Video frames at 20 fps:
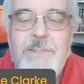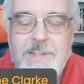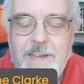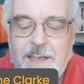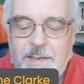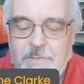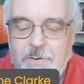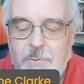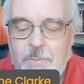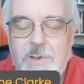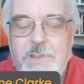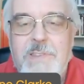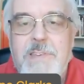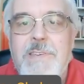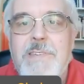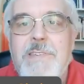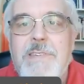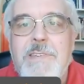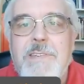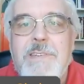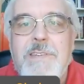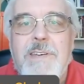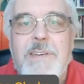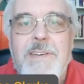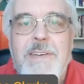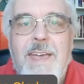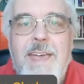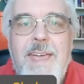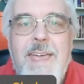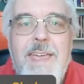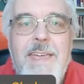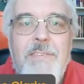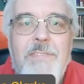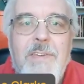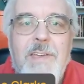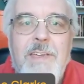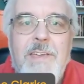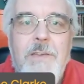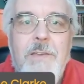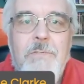to have you with us today.
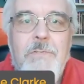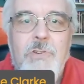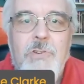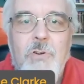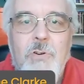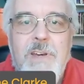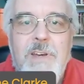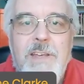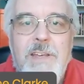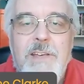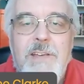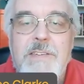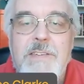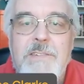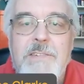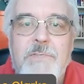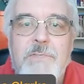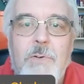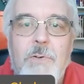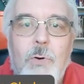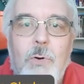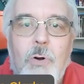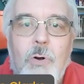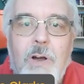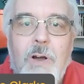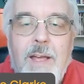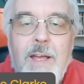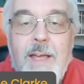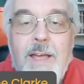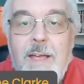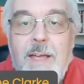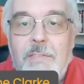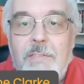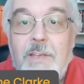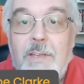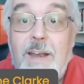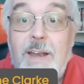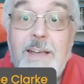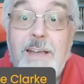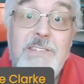Thank you for joining us for
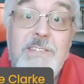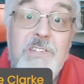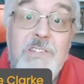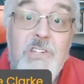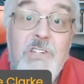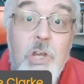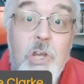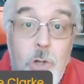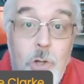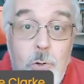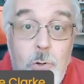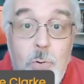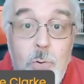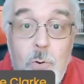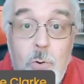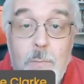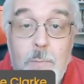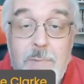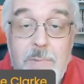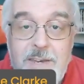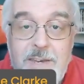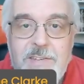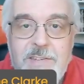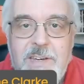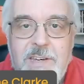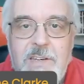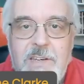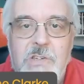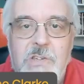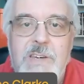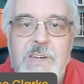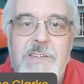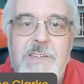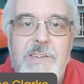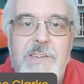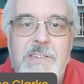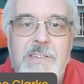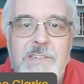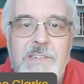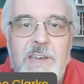the last two Meeting
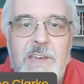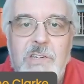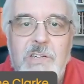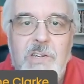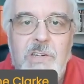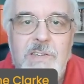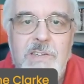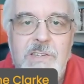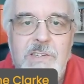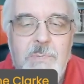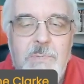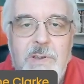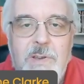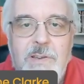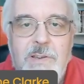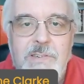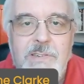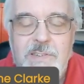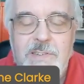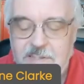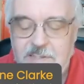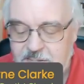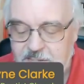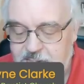Jesus sessions because this